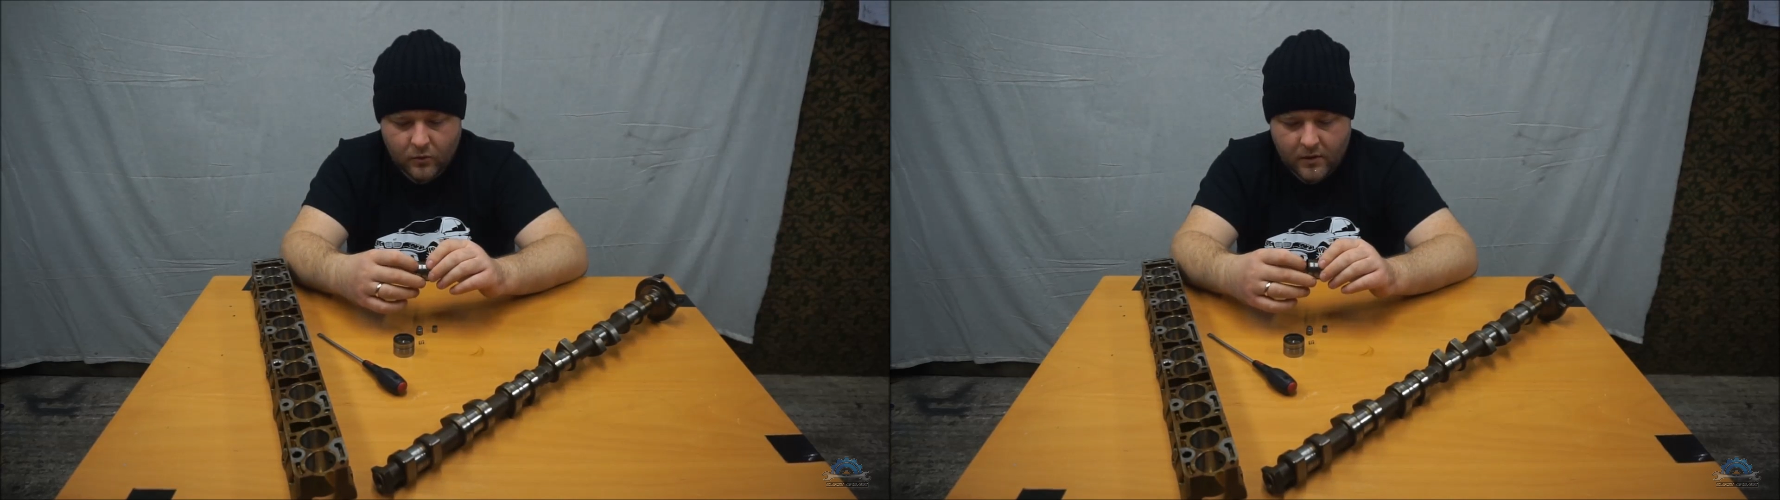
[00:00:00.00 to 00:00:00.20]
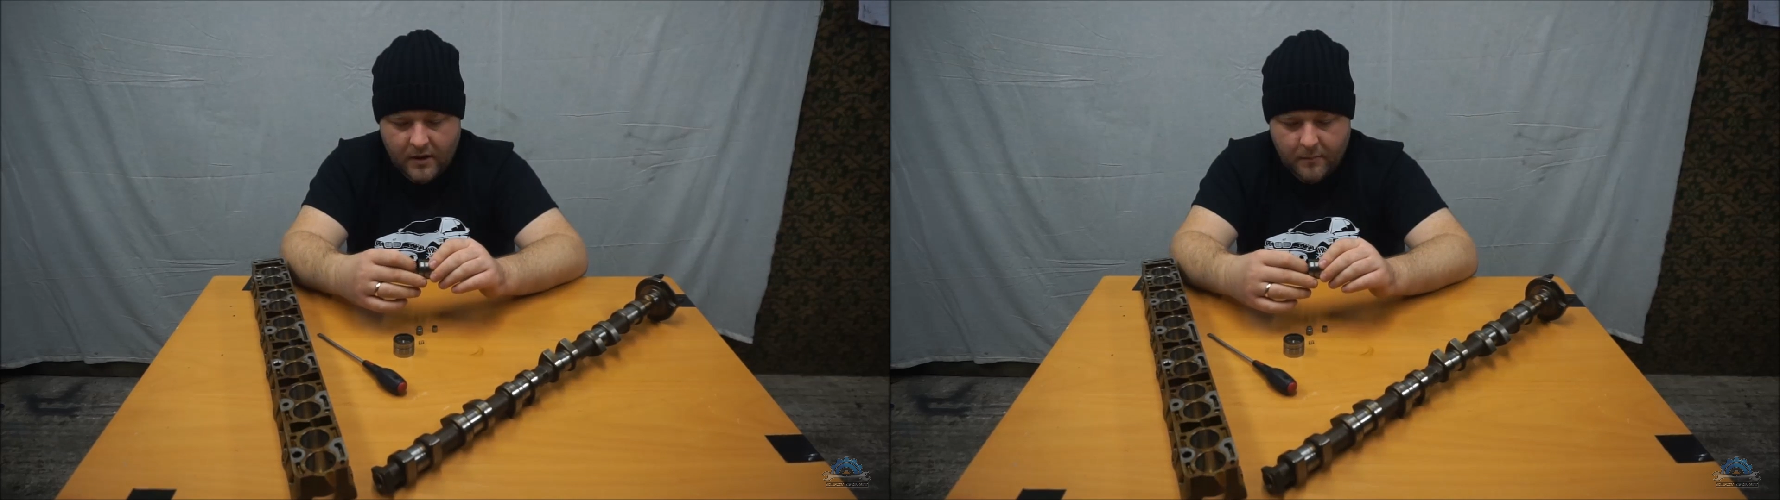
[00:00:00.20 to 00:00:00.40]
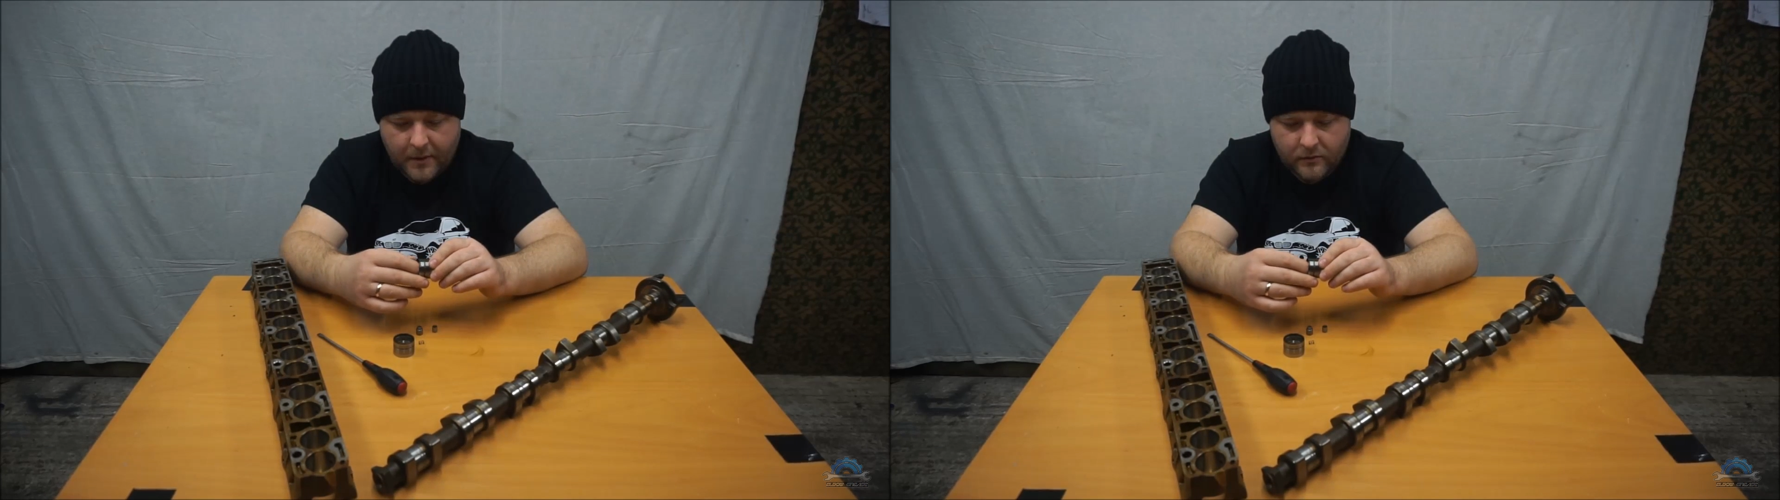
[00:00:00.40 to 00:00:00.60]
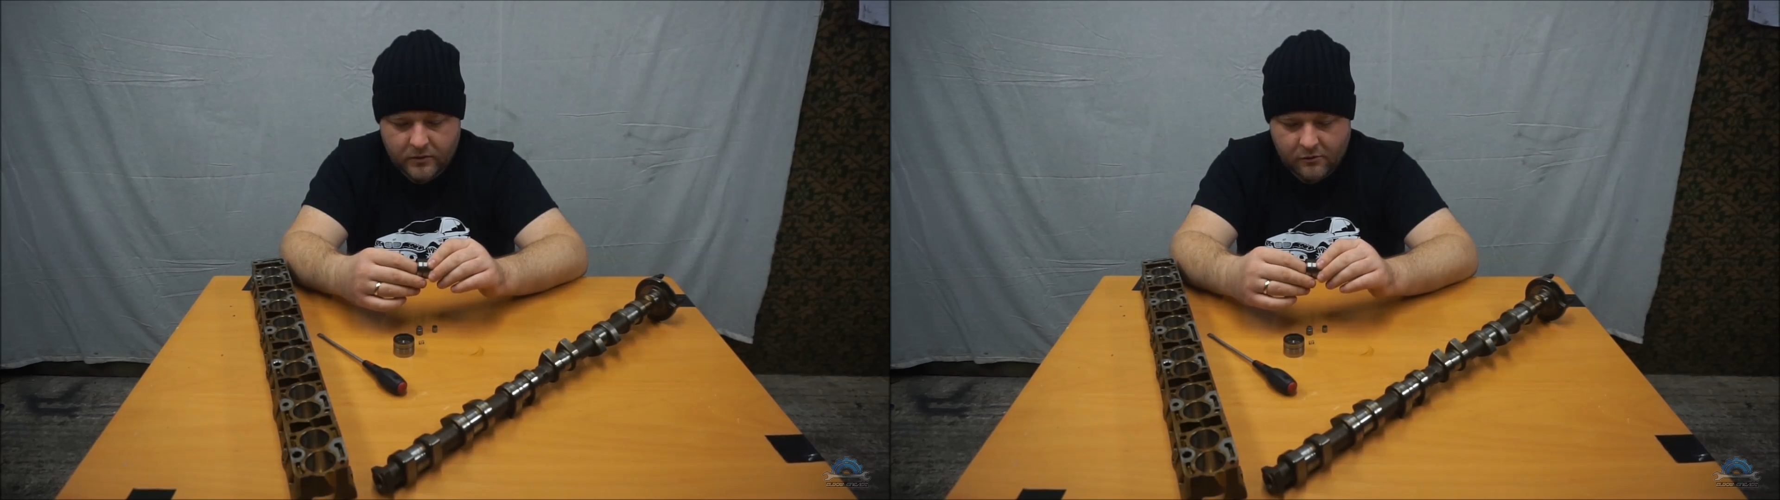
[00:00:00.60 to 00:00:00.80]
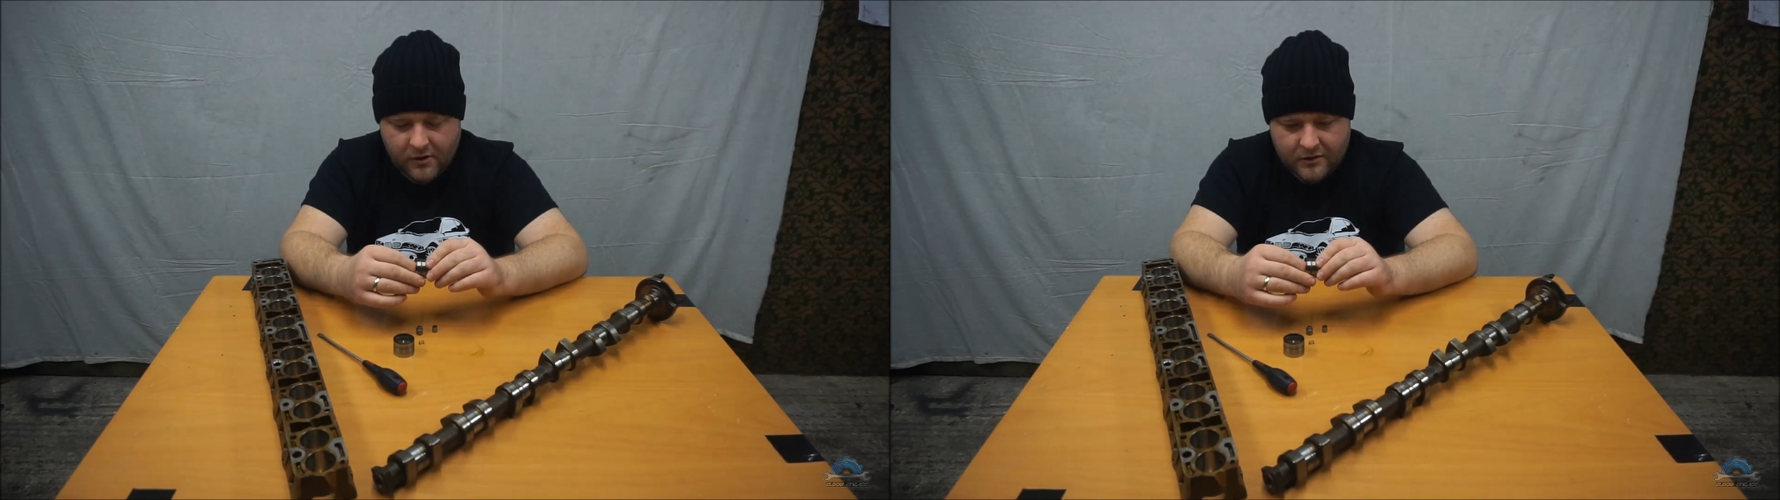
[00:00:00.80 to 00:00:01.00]
worry about
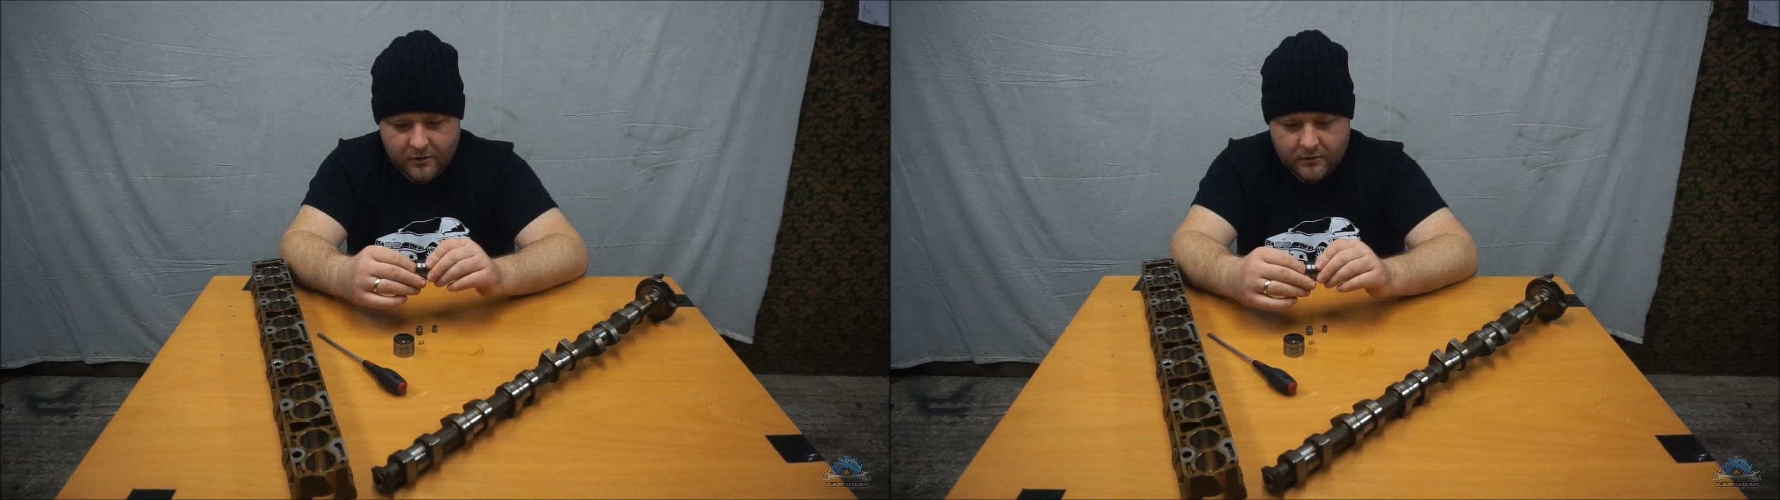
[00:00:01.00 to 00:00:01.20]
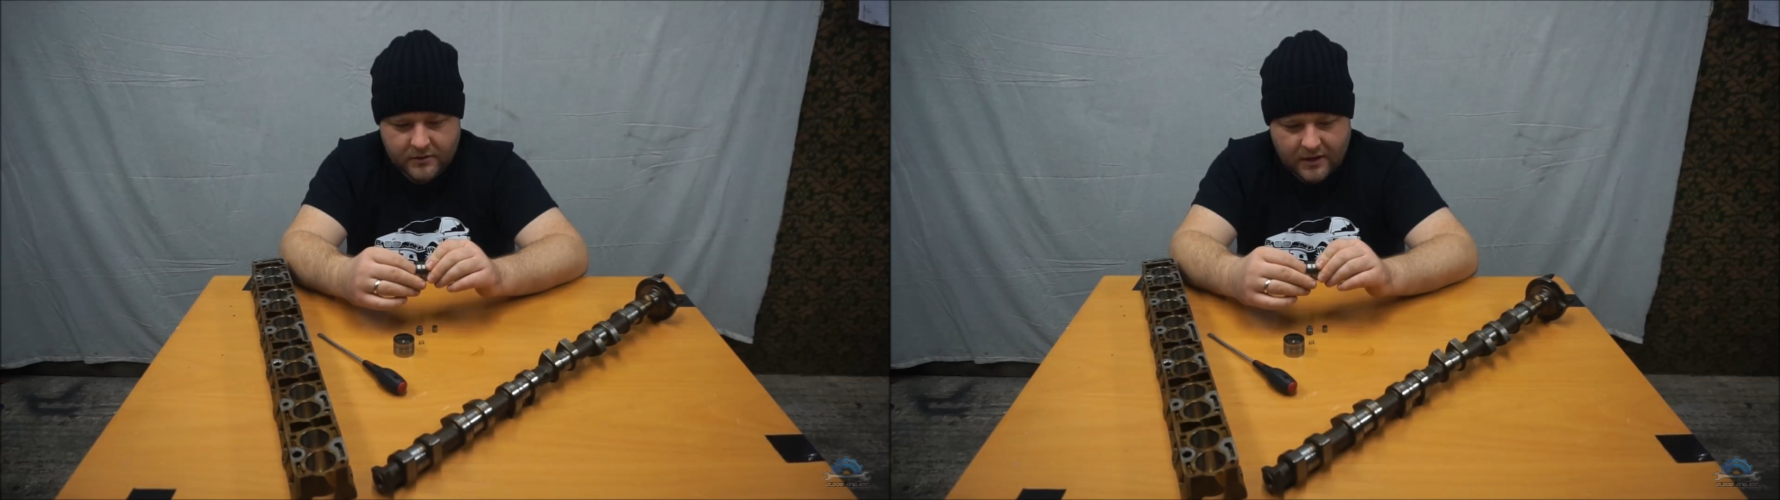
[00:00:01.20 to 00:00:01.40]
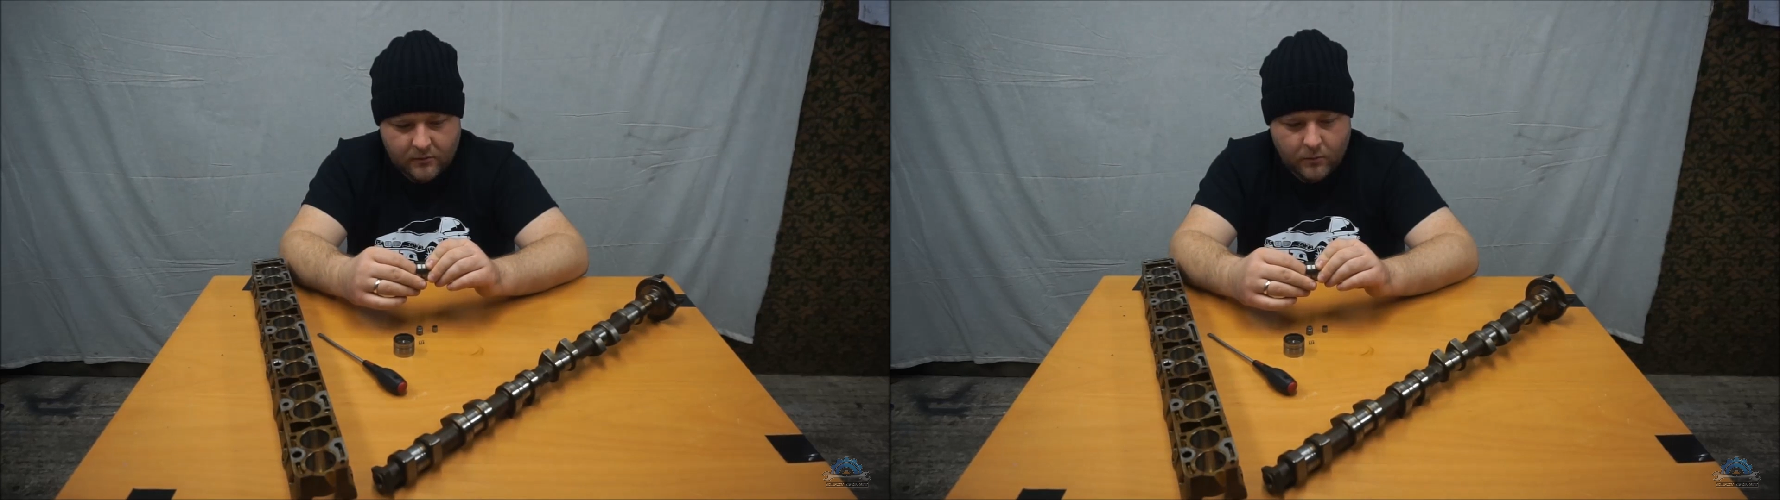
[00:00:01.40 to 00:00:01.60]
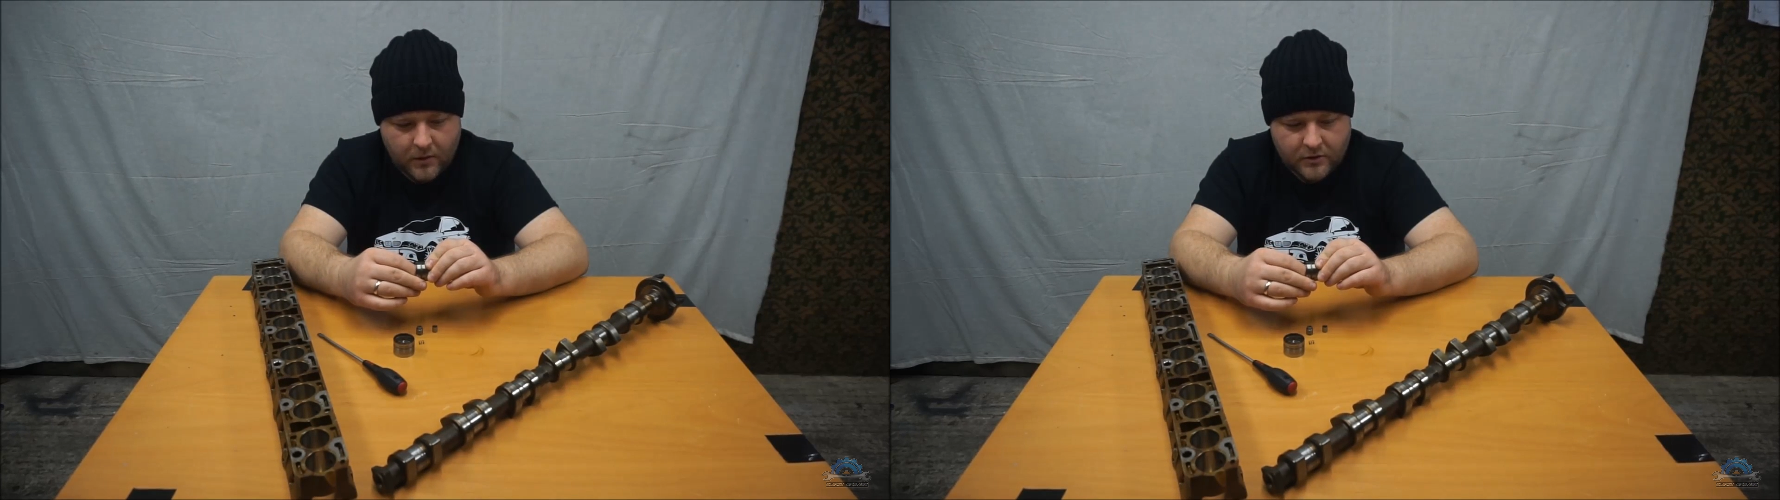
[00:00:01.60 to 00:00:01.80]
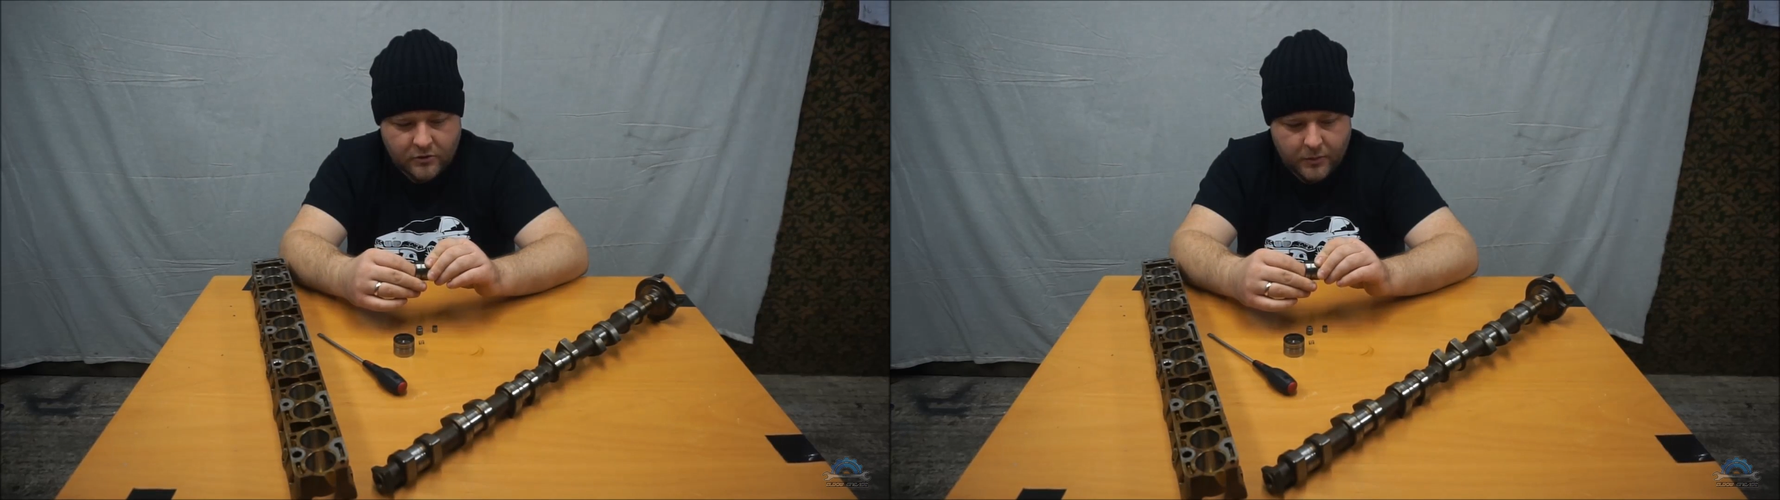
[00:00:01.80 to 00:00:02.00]
the rattle that much,